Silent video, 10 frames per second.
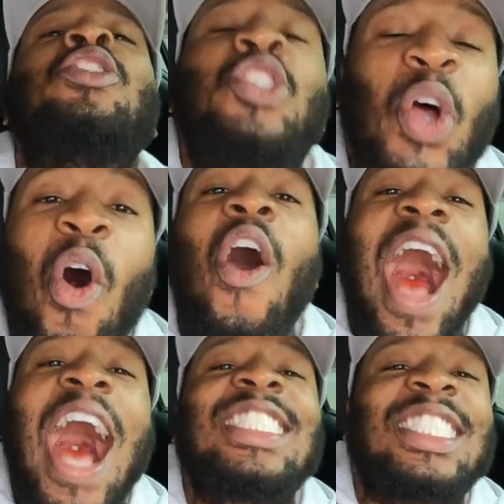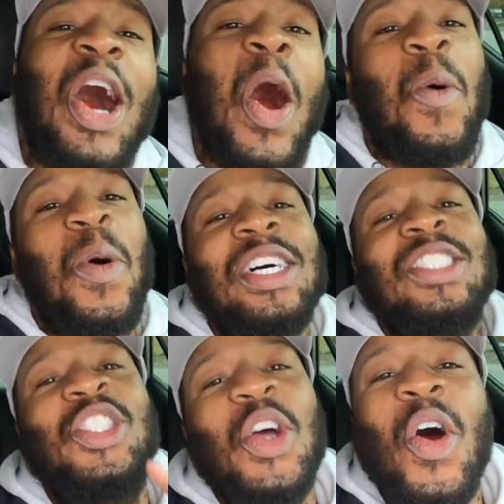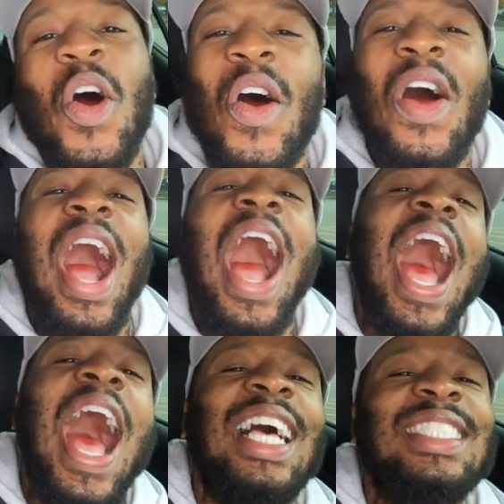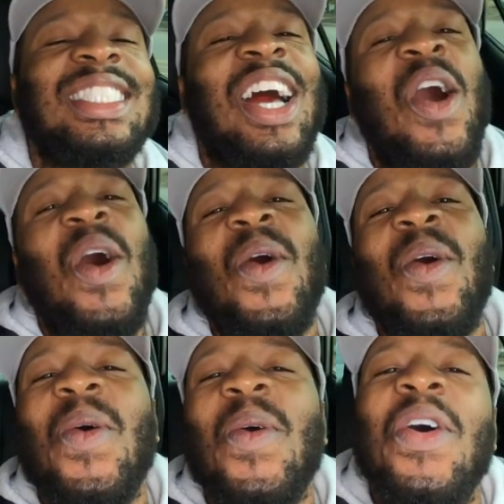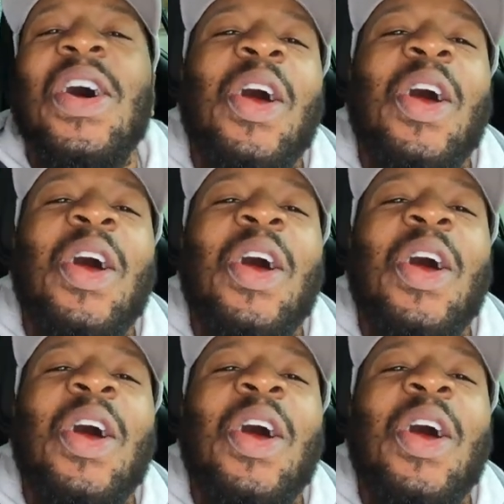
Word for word: Jewel Osco. Jewel Osco.